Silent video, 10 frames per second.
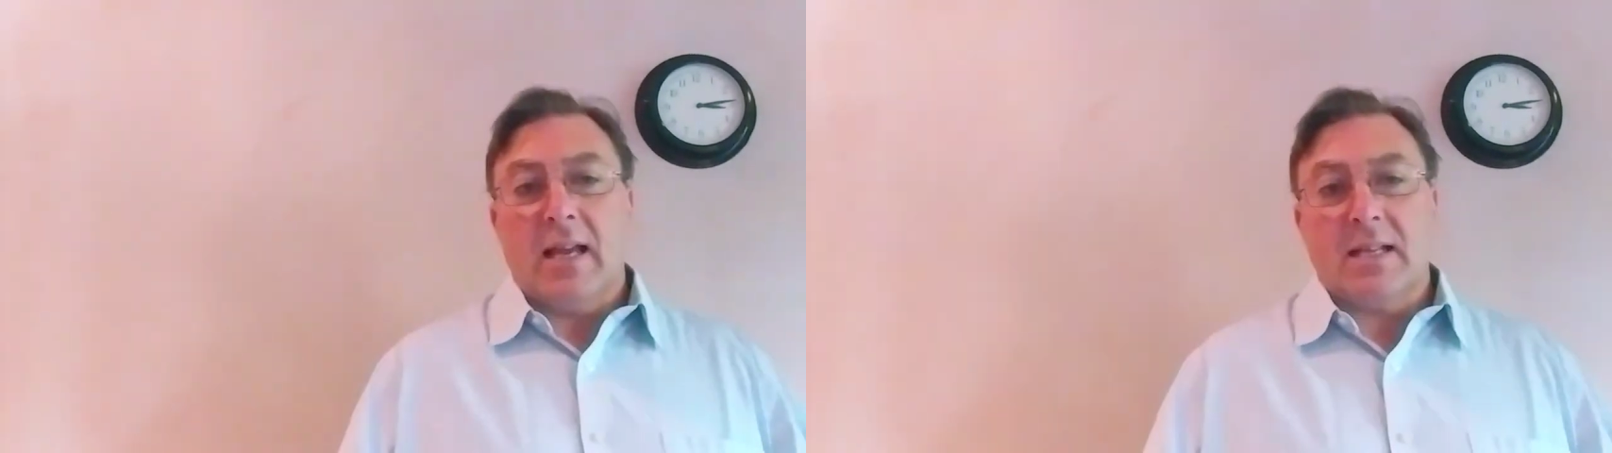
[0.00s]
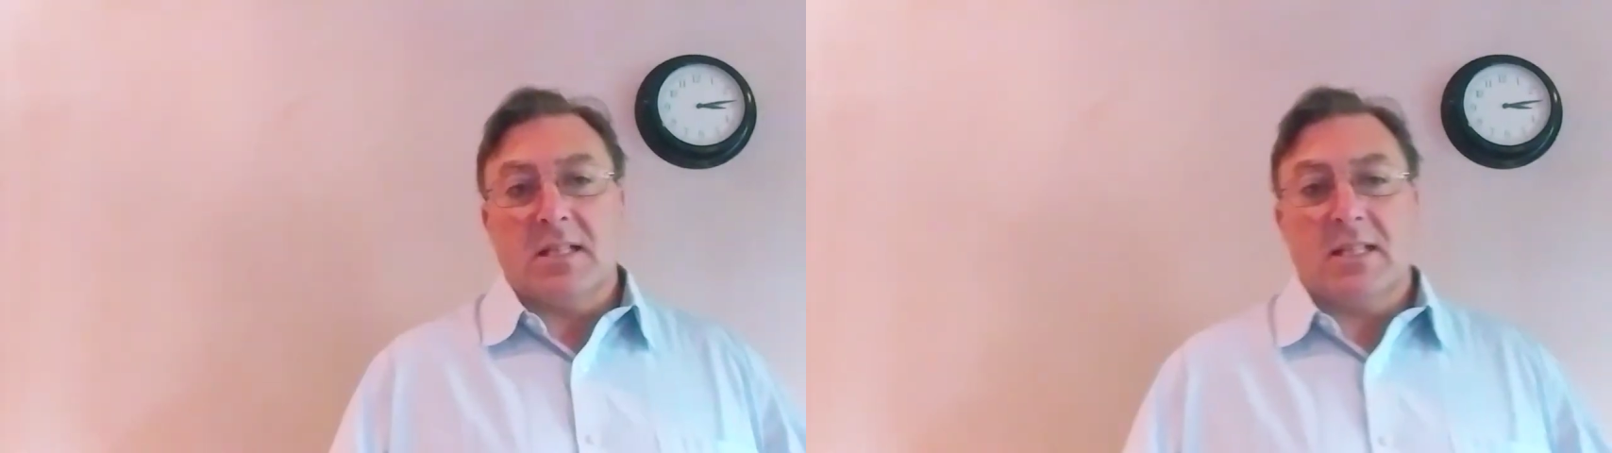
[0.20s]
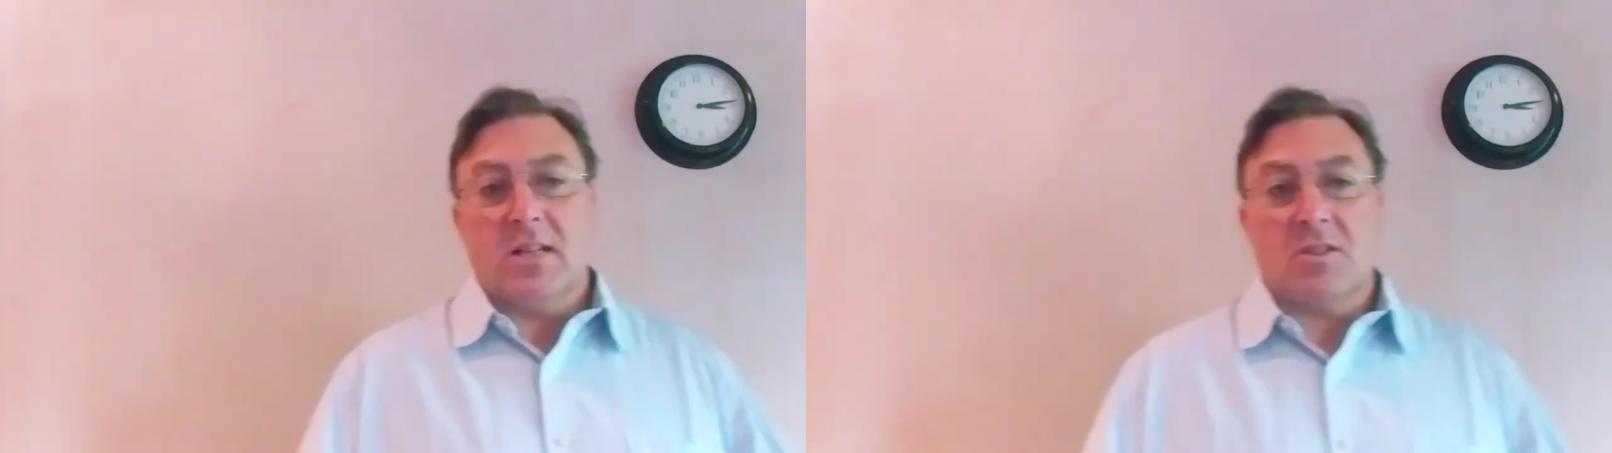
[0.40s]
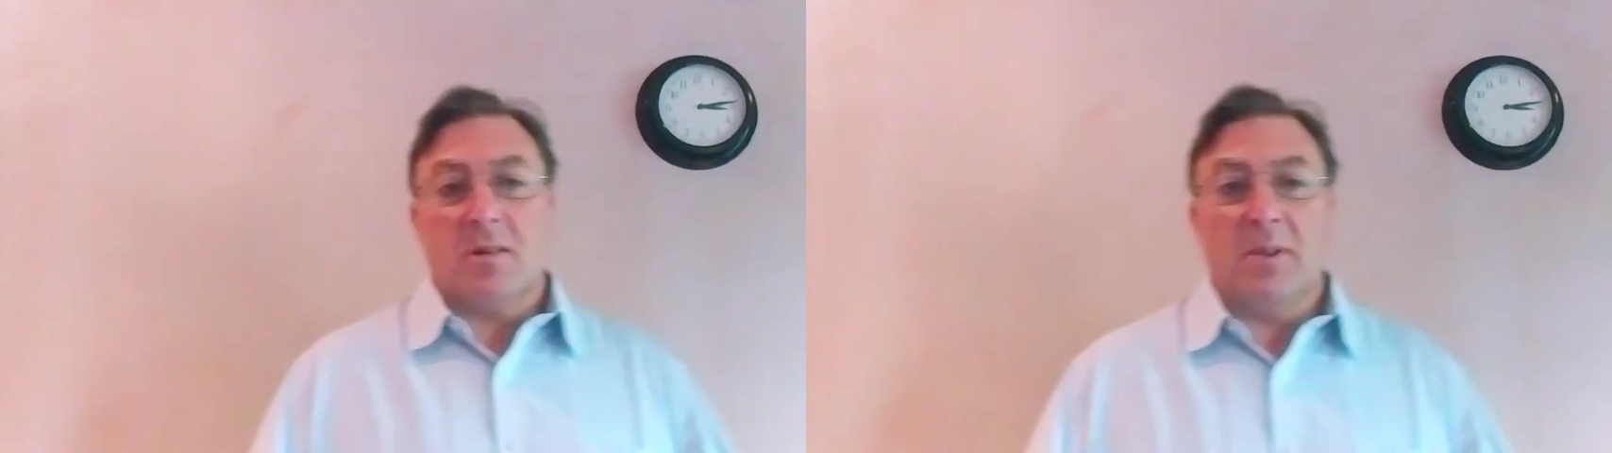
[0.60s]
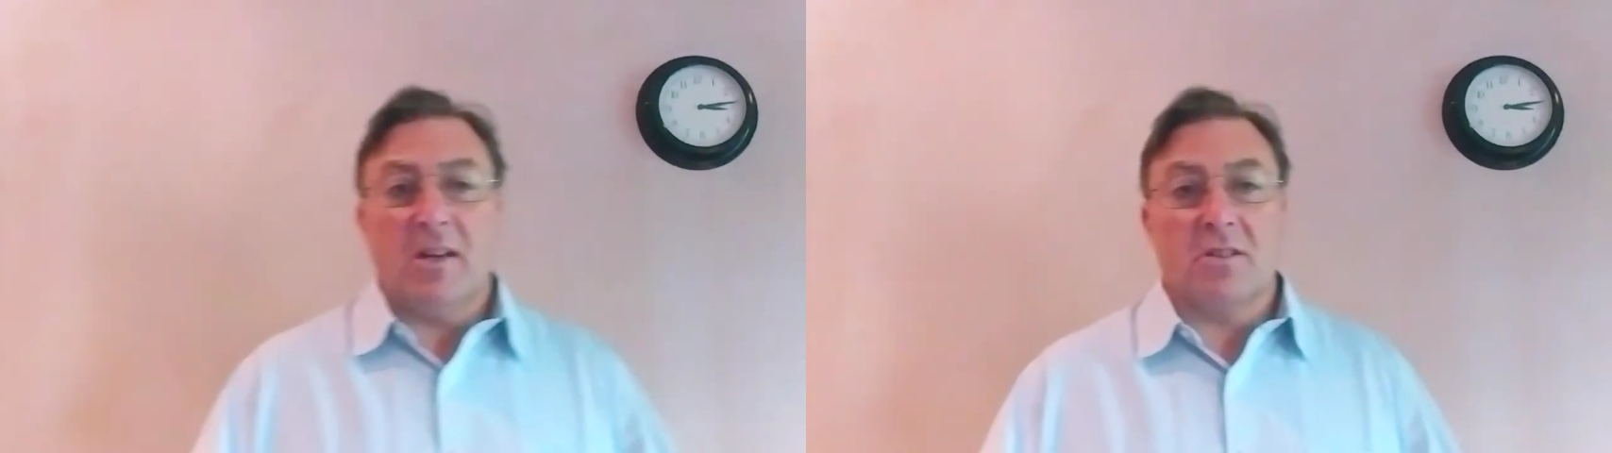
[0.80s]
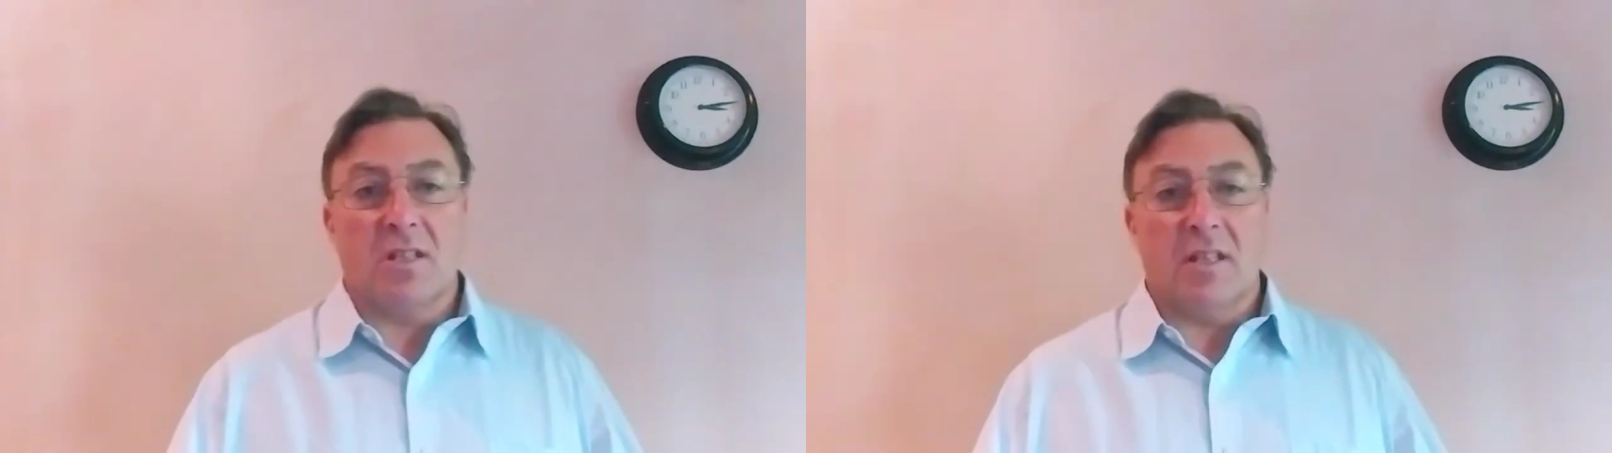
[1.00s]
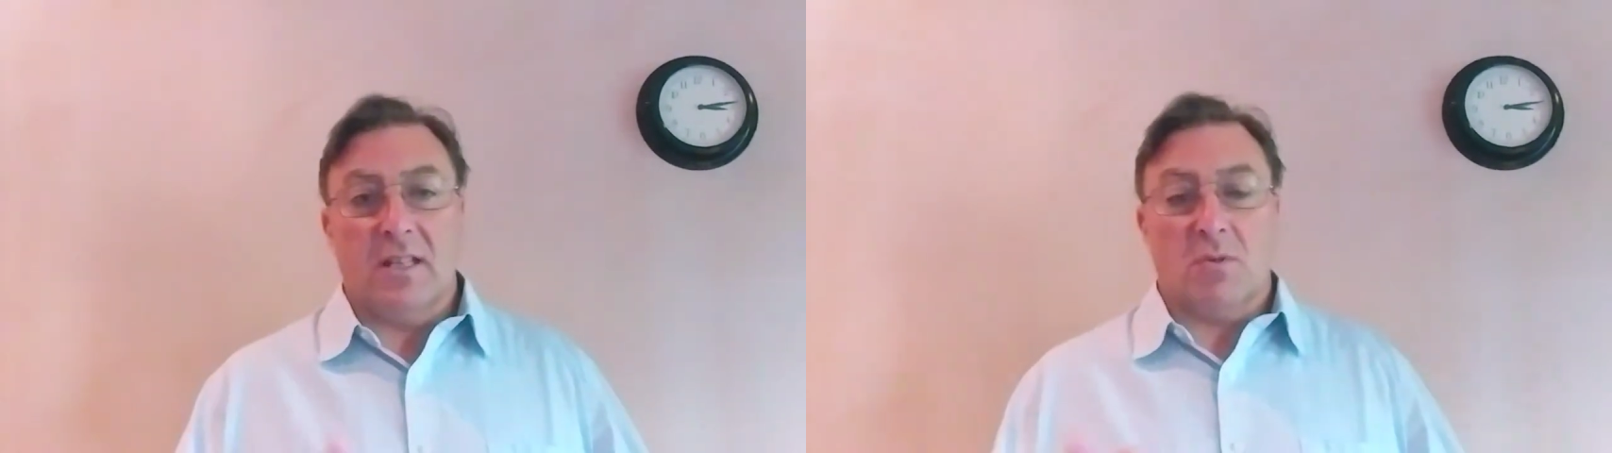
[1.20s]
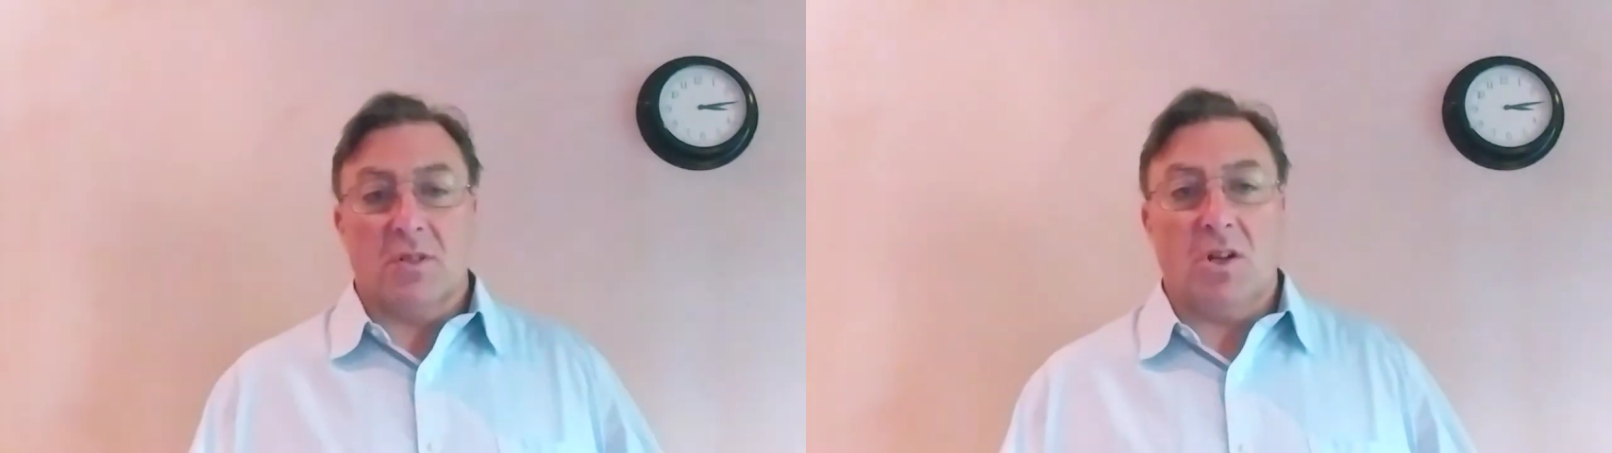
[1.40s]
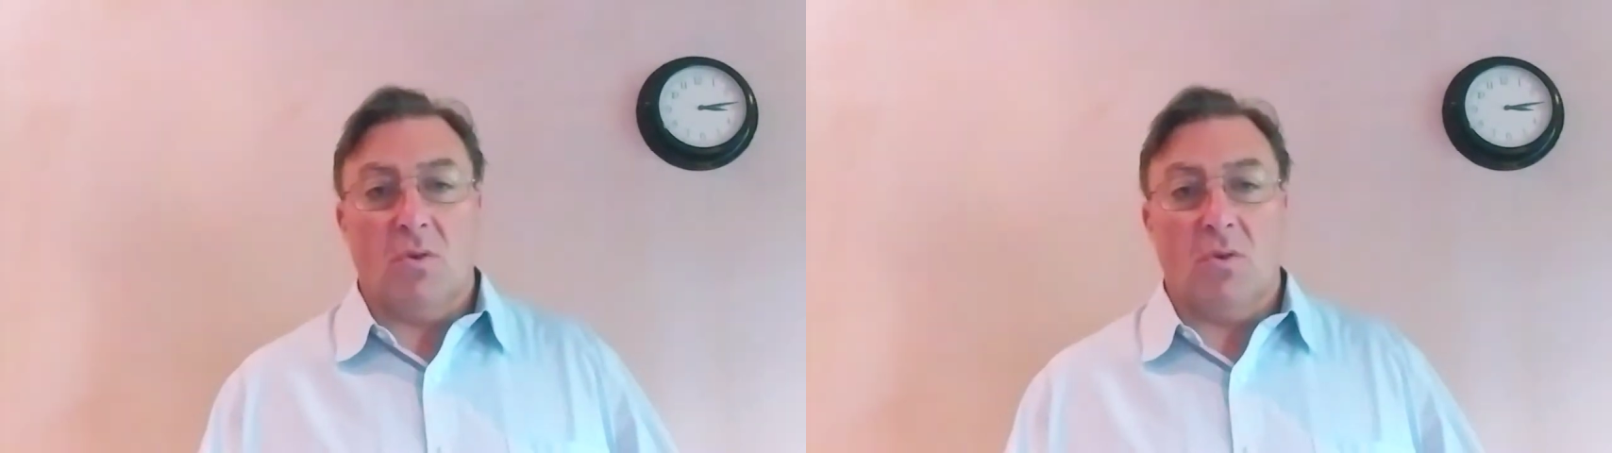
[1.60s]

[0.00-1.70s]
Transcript: had to tell some of those that this was